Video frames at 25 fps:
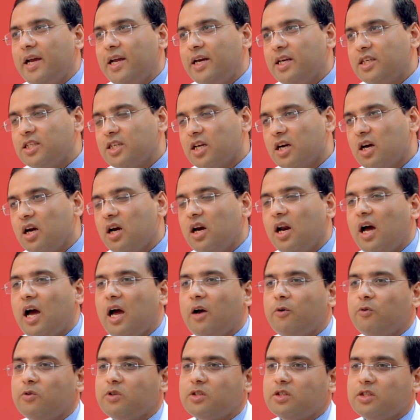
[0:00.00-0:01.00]
In general,
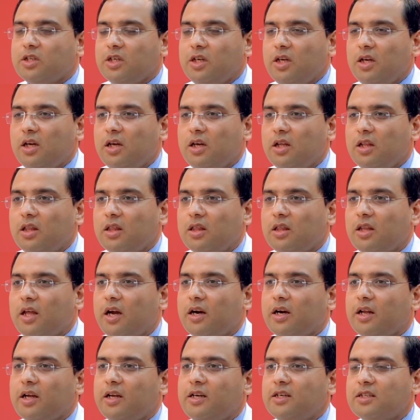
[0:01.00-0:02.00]
I would say
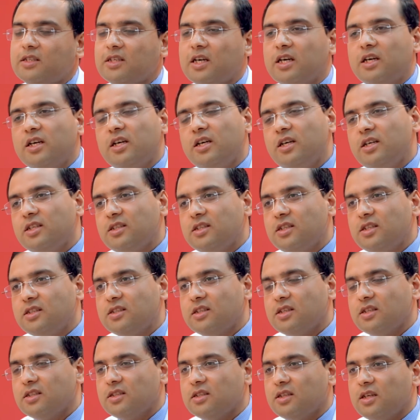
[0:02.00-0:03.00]
that in certain
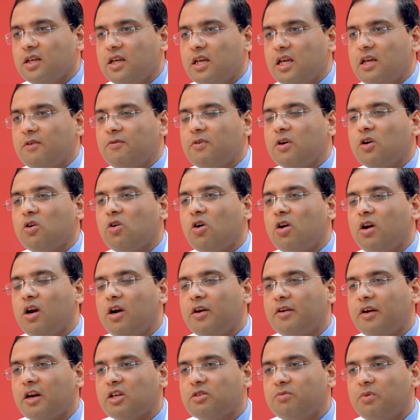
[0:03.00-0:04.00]
diseases, even
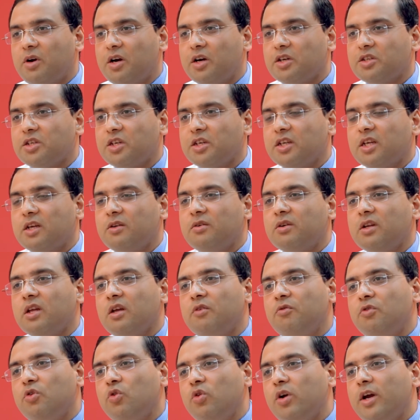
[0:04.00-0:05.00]
corneal transplantation can
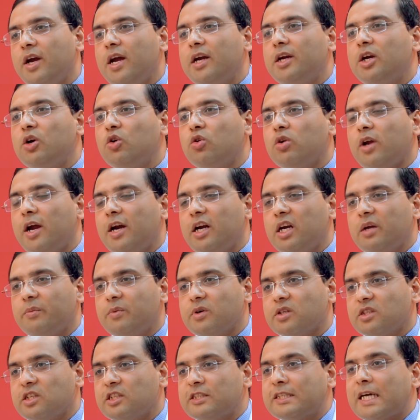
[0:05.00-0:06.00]
give you 80 to
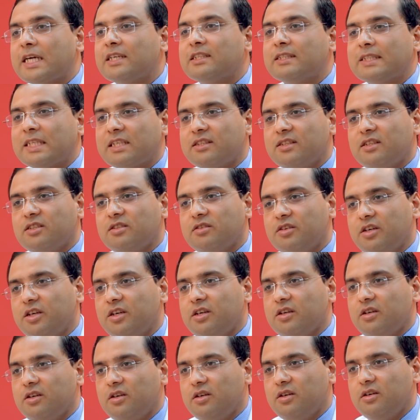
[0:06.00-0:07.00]
90% success
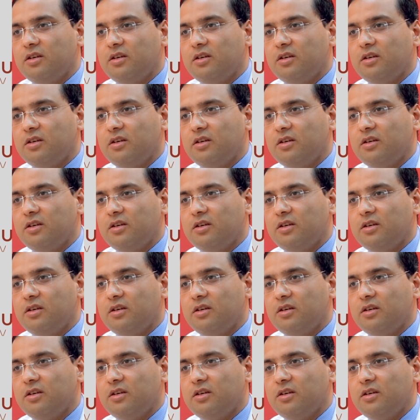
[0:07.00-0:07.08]
rate.